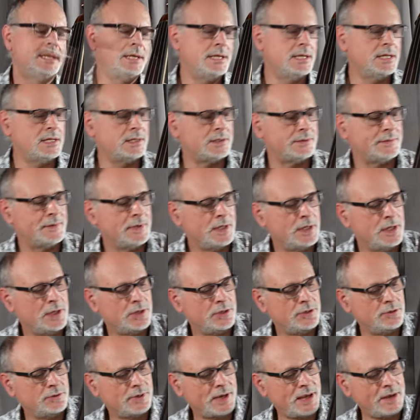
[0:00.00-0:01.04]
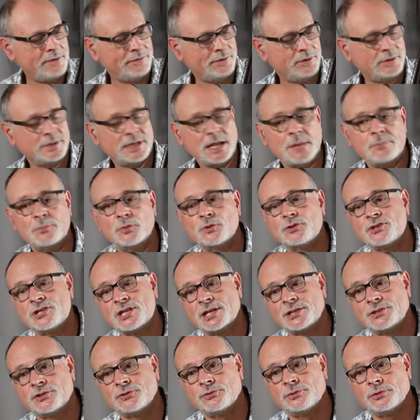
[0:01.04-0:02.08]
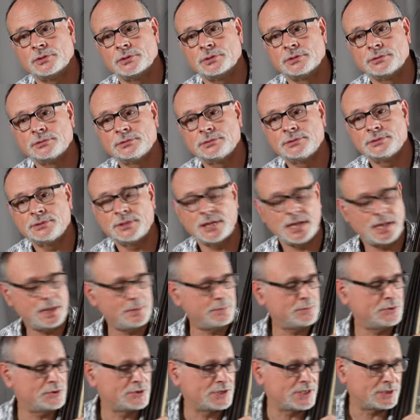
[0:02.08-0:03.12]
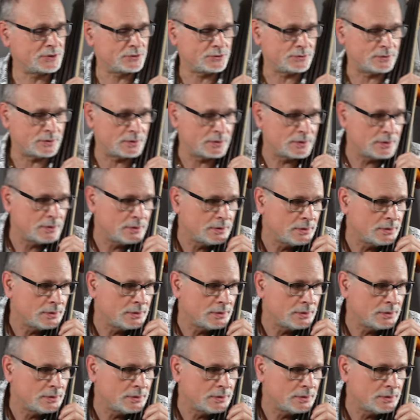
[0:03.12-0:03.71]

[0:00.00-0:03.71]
Here you have an appoggiatura. Appoggiatura.